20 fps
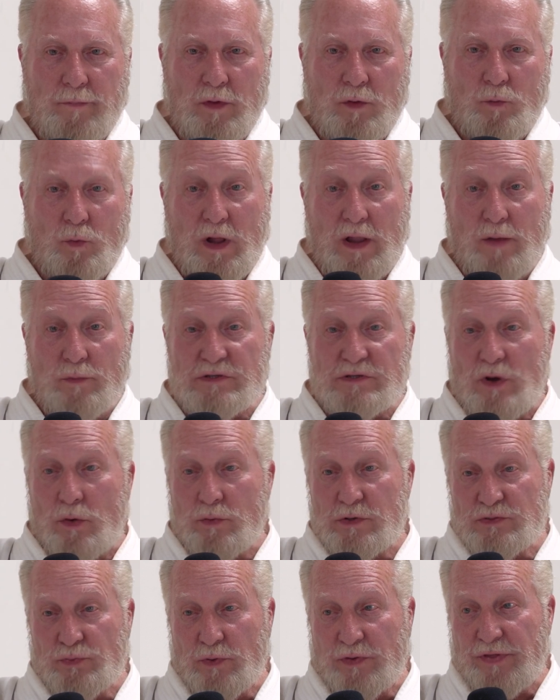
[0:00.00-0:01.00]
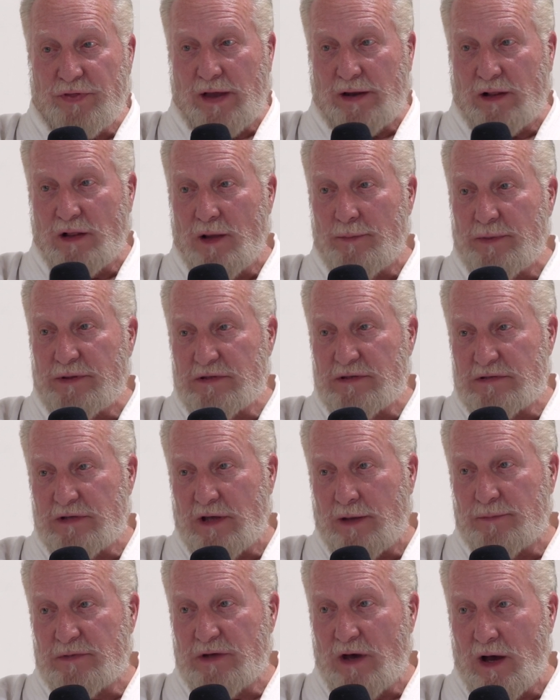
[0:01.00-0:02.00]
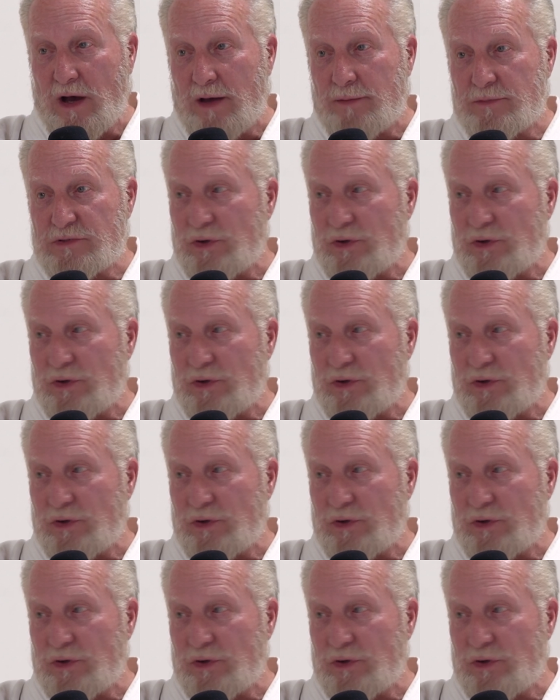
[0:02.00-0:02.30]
Well, I was always with that club at the same time.